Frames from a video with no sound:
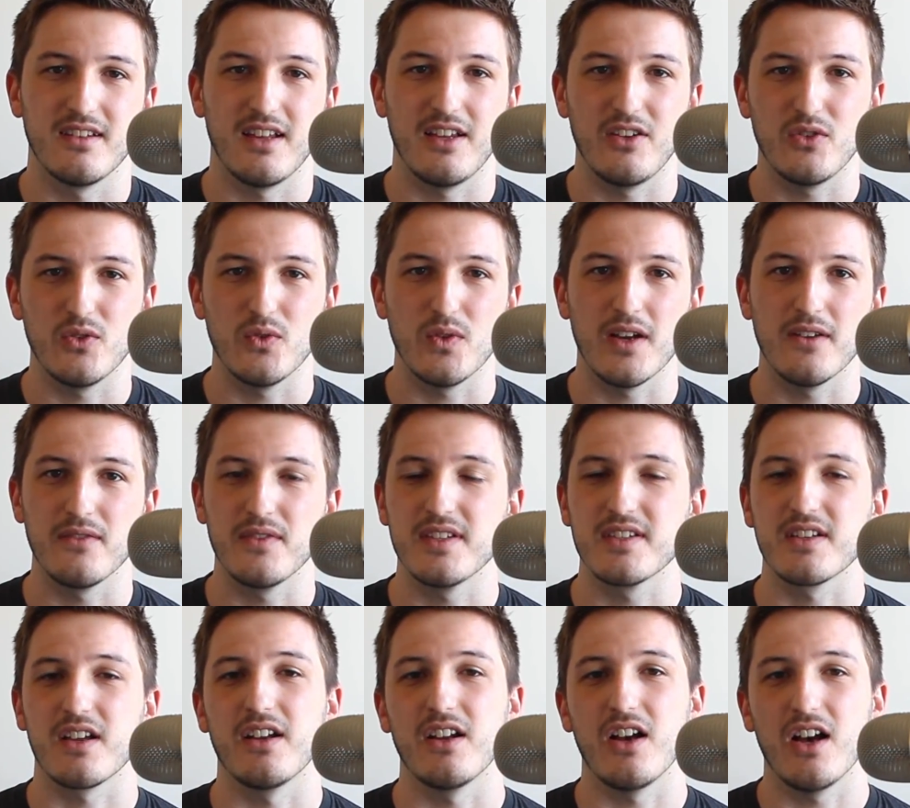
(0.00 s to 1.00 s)
They do have
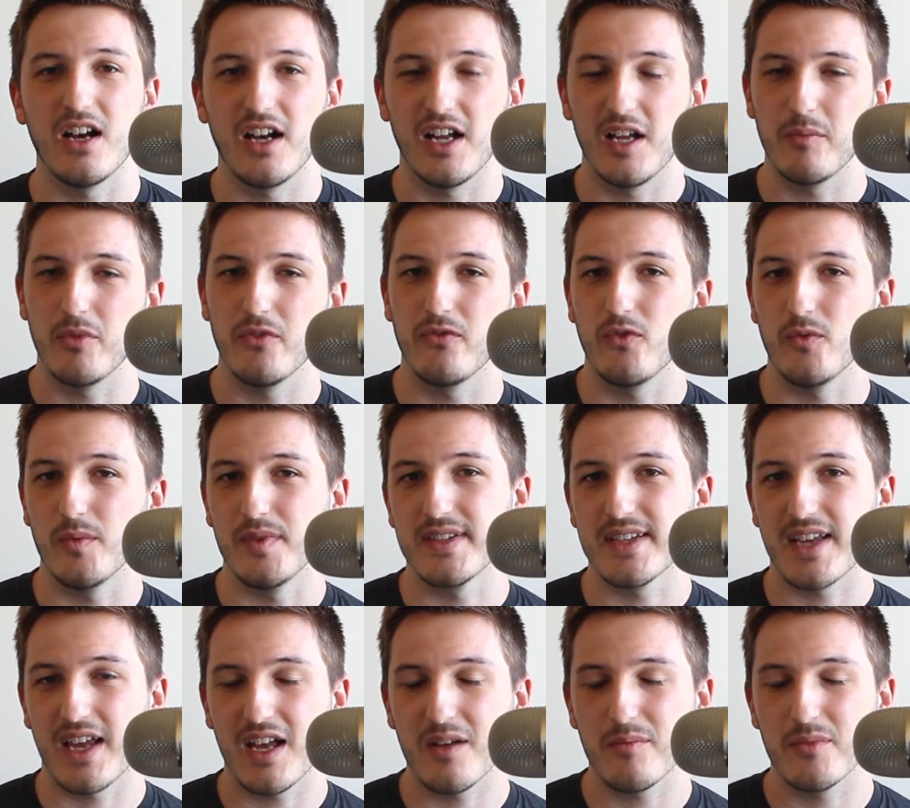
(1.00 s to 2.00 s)
this kind of higher
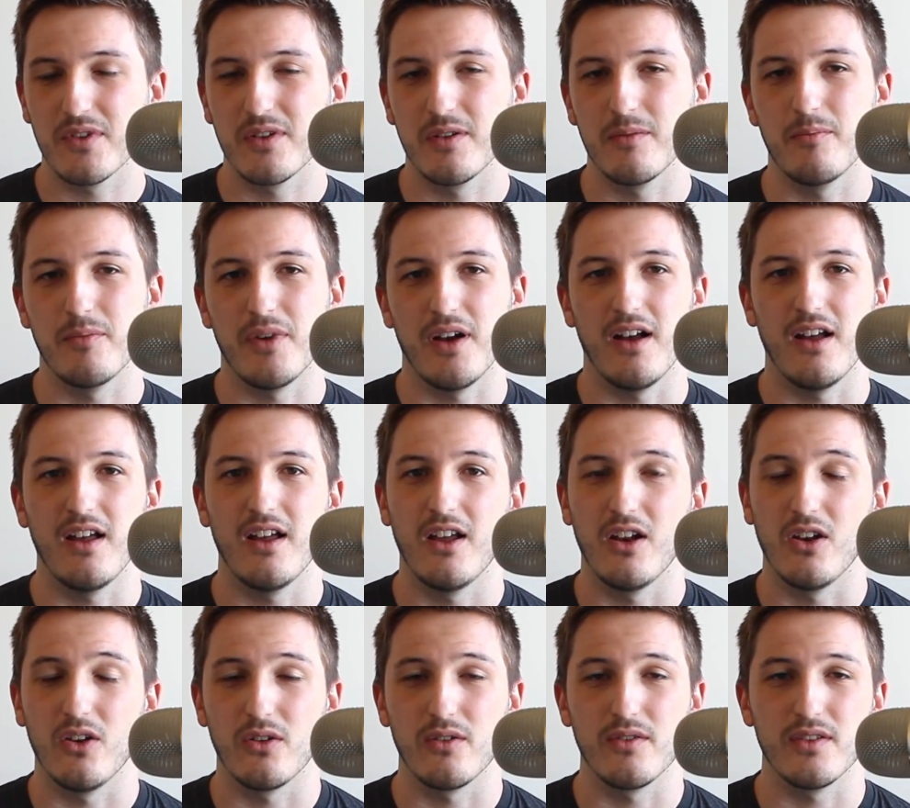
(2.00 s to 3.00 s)
performance cap, but a
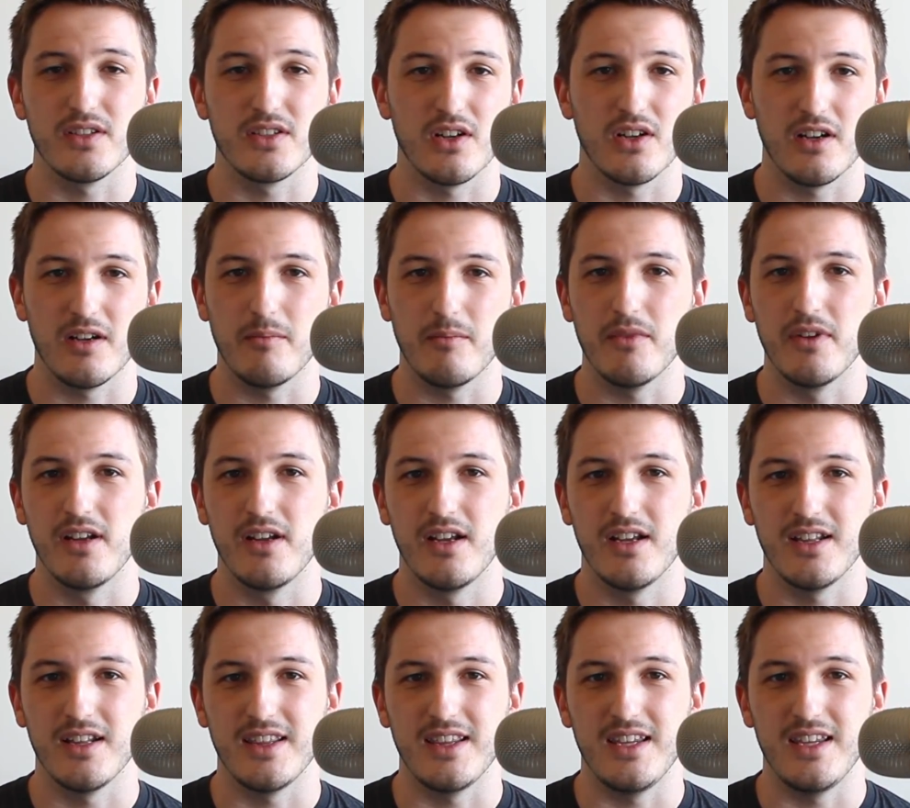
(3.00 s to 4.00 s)
lot of the time
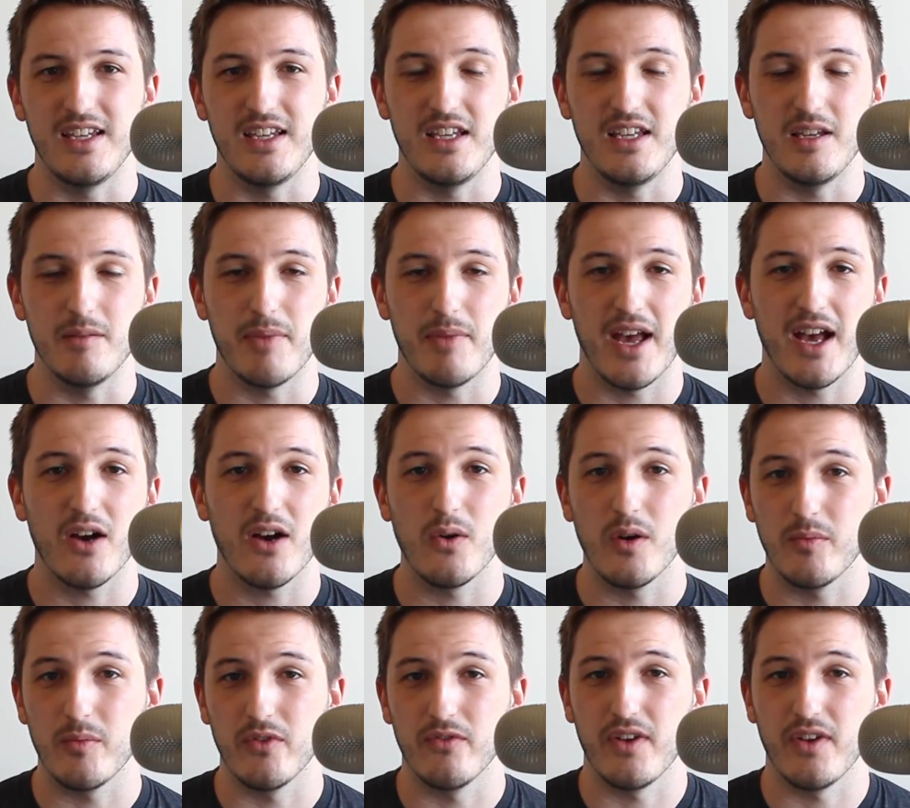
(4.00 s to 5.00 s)
the
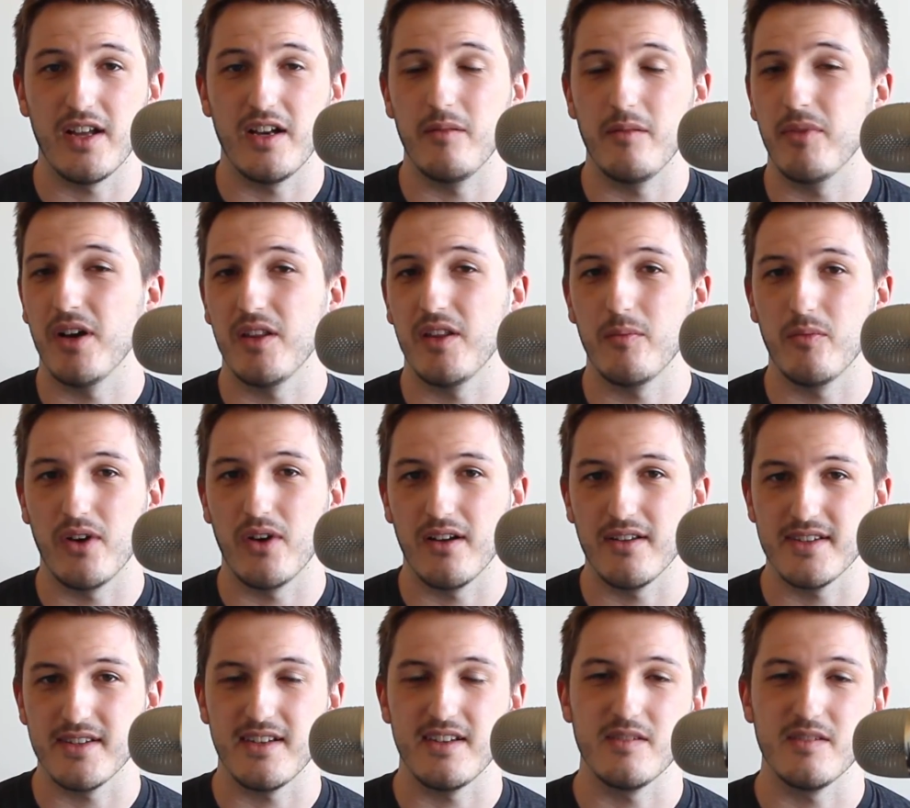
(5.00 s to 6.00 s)
power provided by the
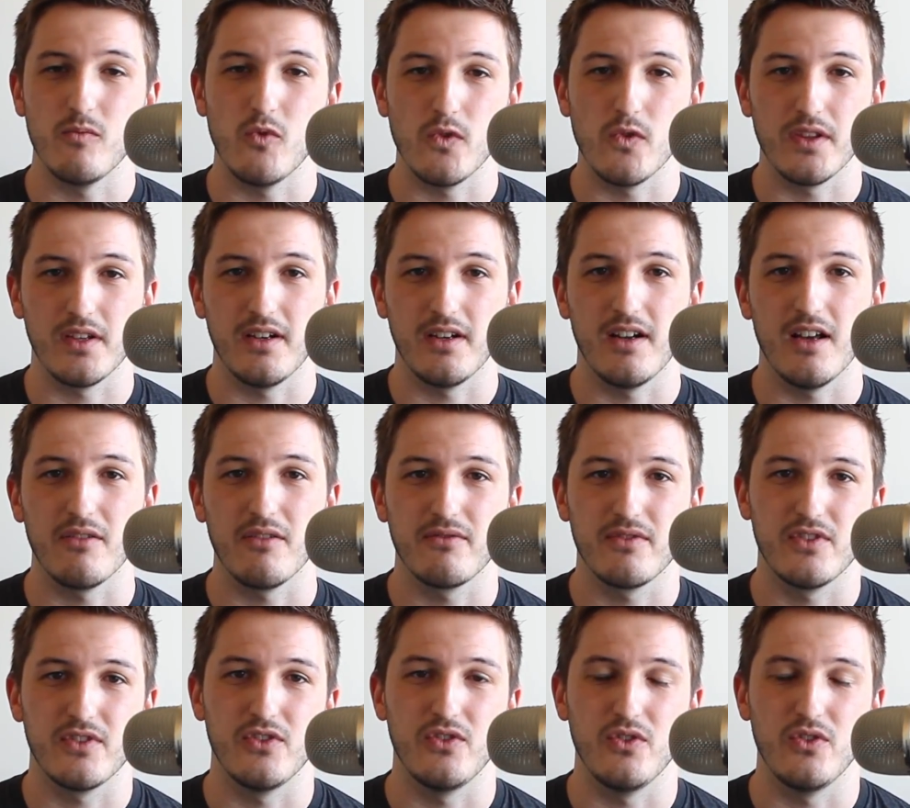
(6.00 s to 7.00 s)
browser is more than
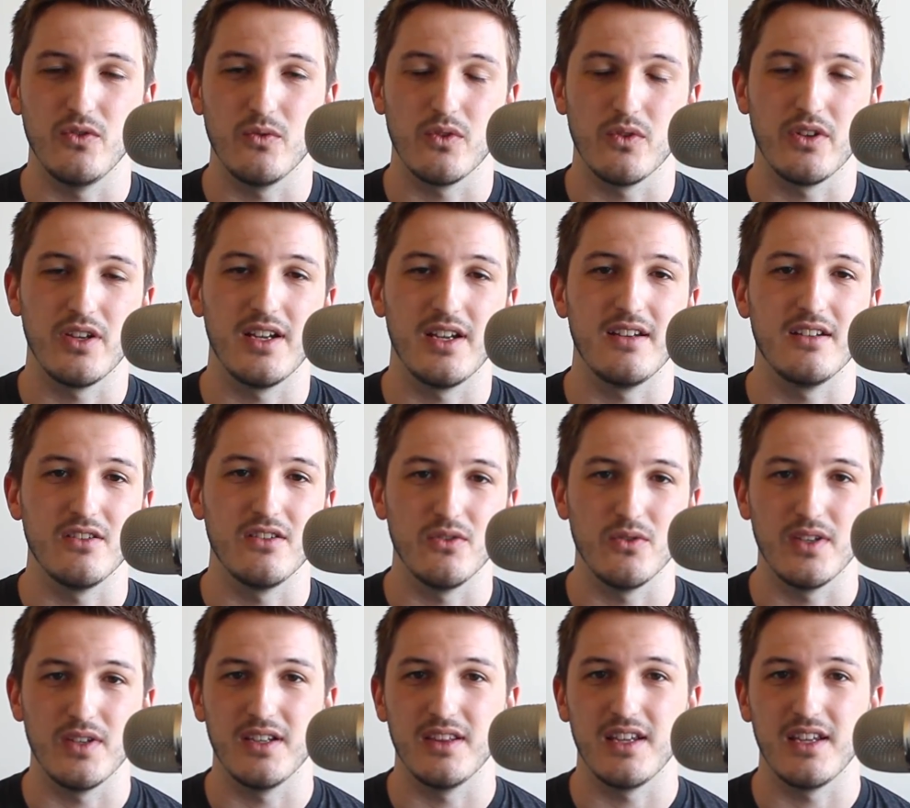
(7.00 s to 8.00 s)
enough to do what you need to
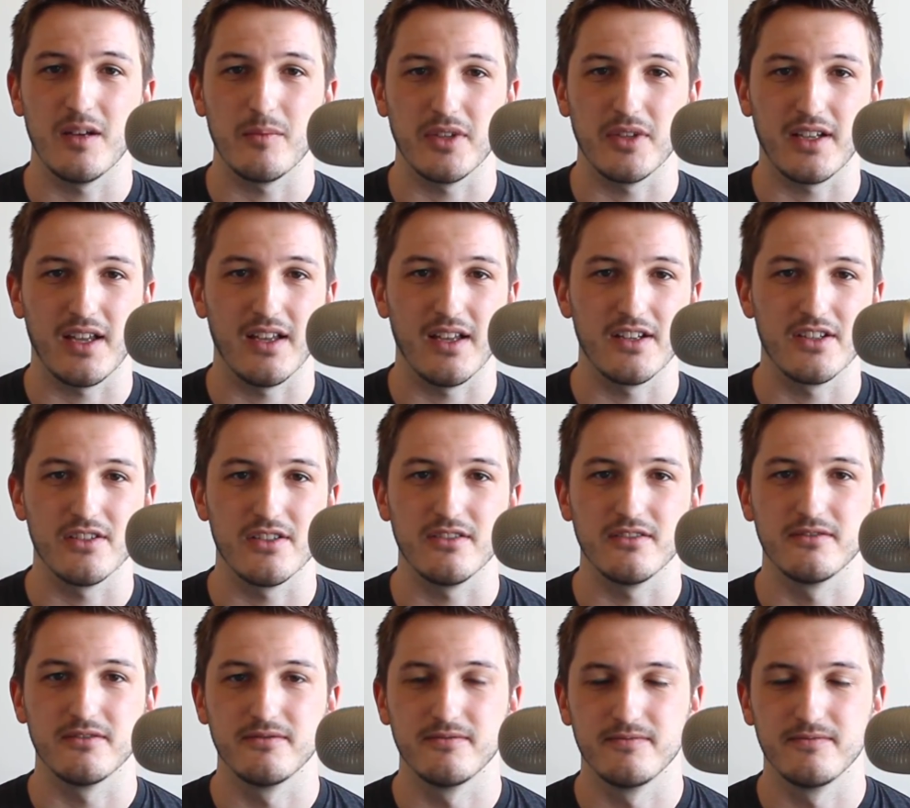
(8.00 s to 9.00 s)
do in the
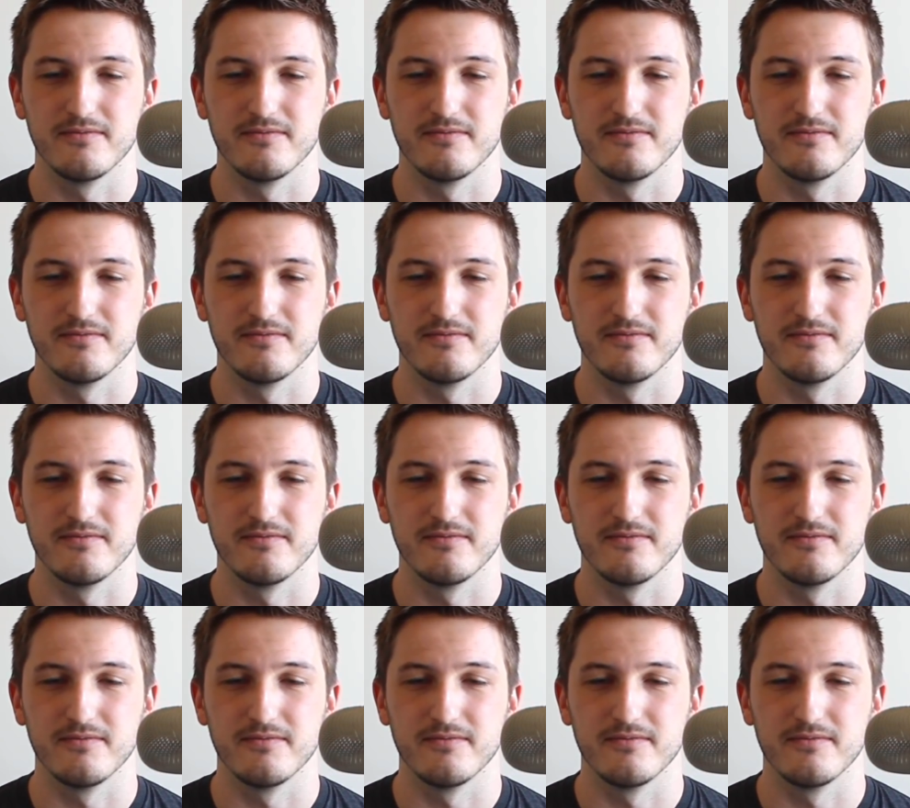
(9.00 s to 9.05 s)
application.